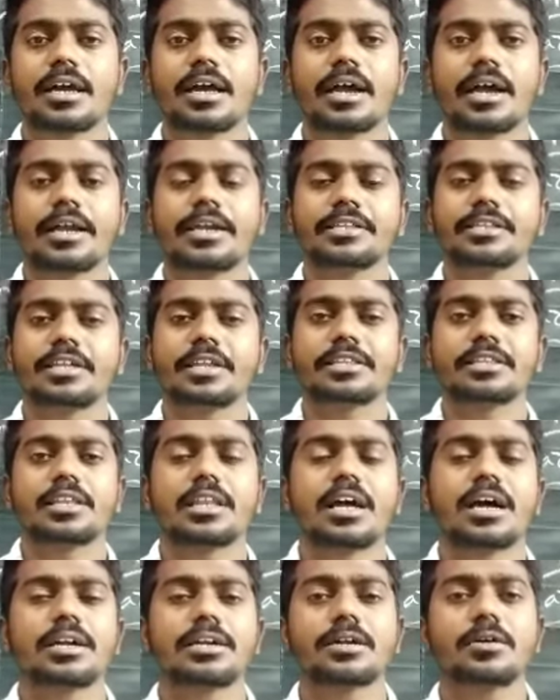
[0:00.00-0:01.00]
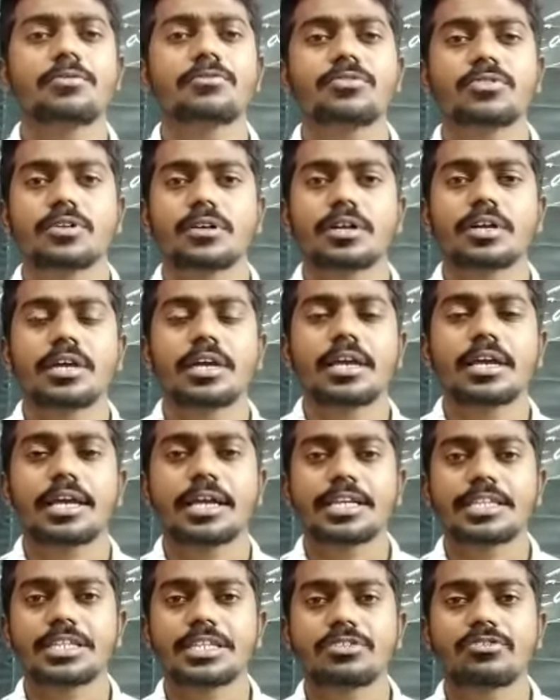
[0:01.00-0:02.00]
And there is a lot of
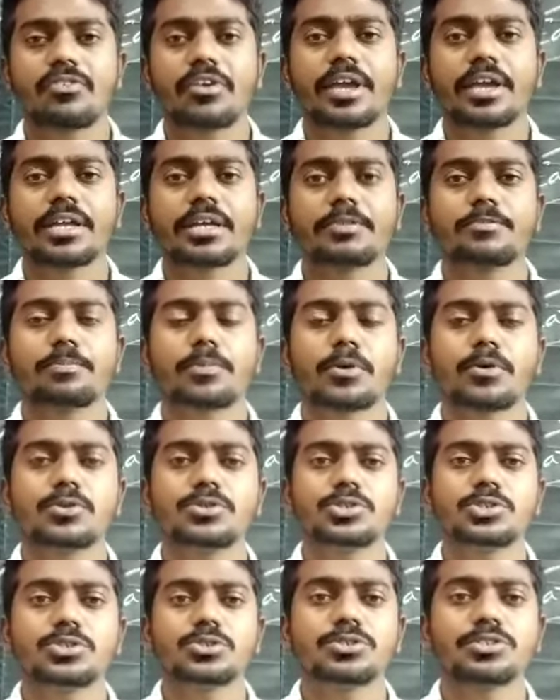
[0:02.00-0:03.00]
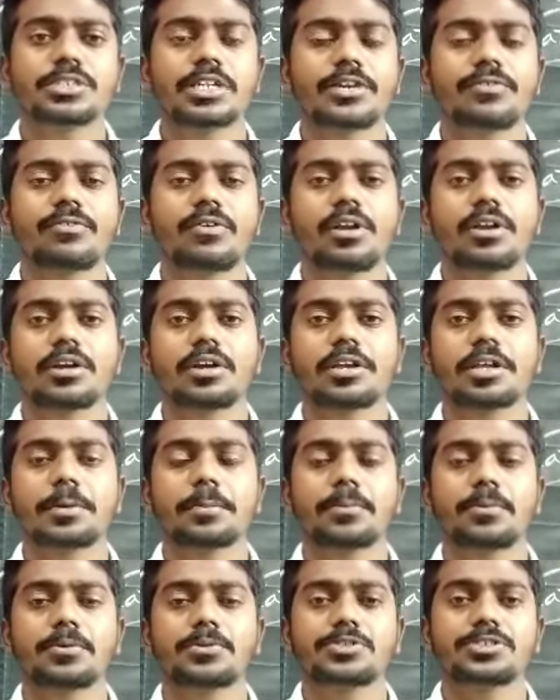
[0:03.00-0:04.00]
earthquake prone zones and volcanic
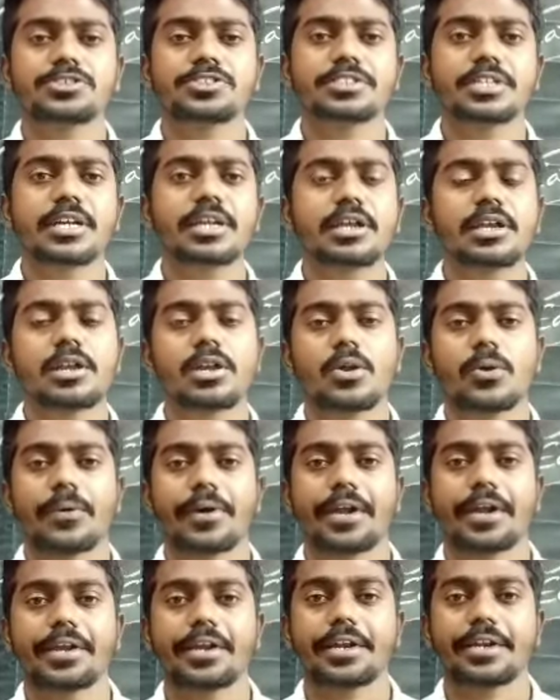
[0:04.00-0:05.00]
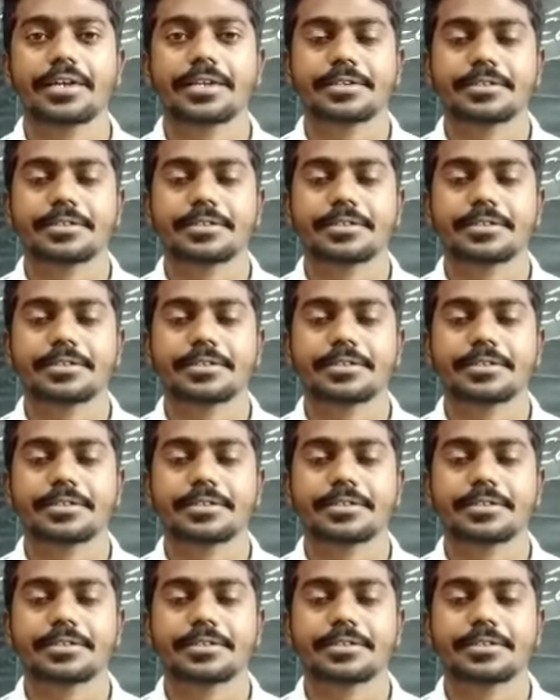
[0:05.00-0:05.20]
prone zones are located.